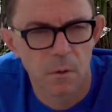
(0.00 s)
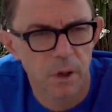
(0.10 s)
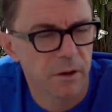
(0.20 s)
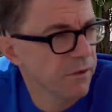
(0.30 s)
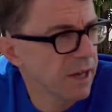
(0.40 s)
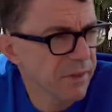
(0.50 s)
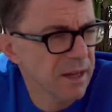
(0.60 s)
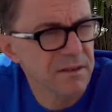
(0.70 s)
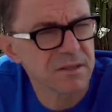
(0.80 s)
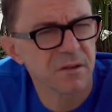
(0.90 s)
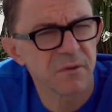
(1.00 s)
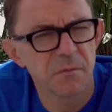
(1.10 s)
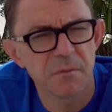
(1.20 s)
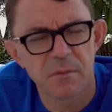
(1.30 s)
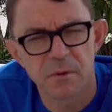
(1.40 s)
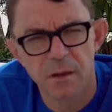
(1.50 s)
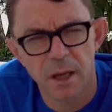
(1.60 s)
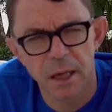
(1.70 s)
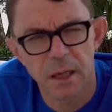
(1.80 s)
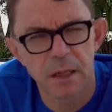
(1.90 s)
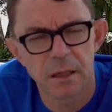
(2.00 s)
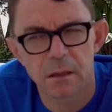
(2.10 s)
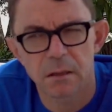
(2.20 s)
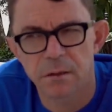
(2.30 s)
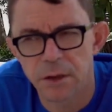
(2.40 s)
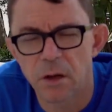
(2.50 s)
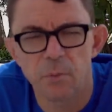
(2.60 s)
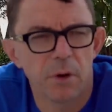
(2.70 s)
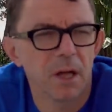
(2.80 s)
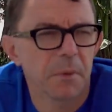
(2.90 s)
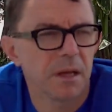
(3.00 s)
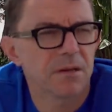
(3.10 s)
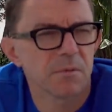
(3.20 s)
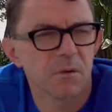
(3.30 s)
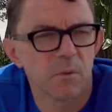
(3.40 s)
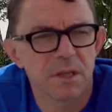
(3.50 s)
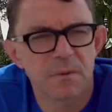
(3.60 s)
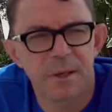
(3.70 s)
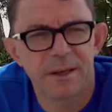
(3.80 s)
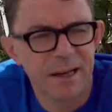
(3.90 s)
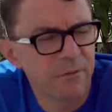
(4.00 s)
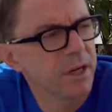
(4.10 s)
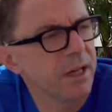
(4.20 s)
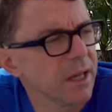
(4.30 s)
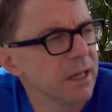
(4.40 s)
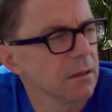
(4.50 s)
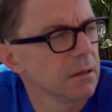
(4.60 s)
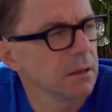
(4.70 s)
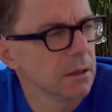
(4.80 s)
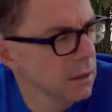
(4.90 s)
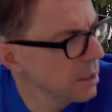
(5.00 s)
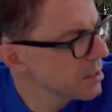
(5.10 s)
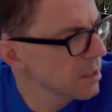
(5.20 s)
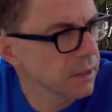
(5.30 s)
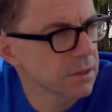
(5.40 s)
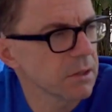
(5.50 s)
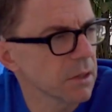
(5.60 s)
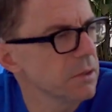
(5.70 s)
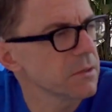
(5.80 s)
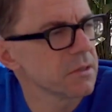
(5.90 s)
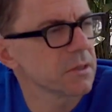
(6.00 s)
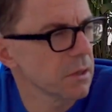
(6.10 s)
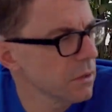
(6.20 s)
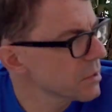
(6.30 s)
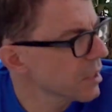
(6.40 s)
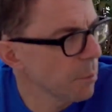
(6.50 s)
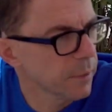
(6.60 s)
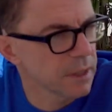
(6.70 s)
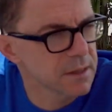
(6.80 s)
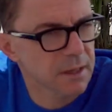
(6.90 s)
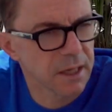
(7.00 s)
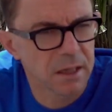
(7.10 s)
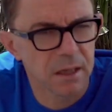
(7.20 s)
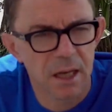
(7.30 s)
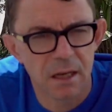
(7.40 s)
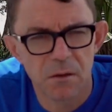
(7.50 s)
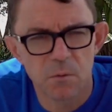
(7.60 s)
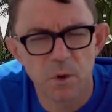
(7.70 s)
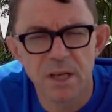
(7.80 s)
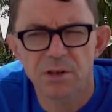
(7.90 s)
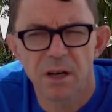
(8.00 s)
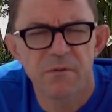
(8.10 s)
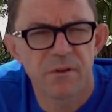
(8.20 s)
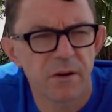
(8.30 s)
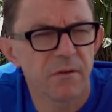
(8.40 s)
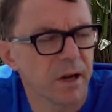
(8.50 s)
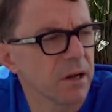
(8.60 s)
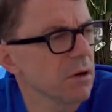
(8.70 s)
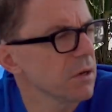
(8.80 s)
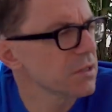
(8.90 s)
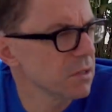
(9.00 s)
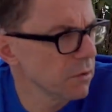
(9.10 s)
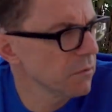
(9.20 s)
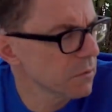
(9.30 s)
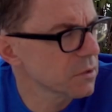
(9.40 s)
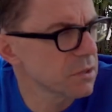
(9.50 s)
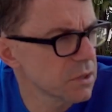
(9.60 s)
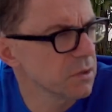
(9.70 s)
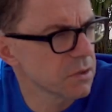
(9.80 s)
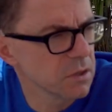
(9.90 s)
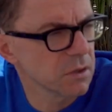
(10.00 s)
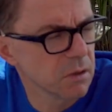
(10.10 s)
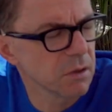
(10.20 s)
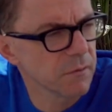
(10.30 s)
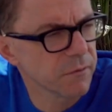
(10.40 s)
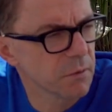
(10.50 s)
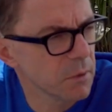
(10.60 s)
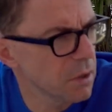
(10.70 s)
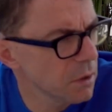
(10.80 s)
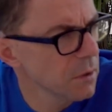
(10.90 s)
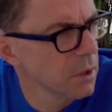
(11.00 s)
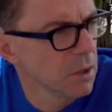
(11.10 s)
We have 5,000 of them, and in product management we spend every day listening to those companies, and we try very, very hard to learn from our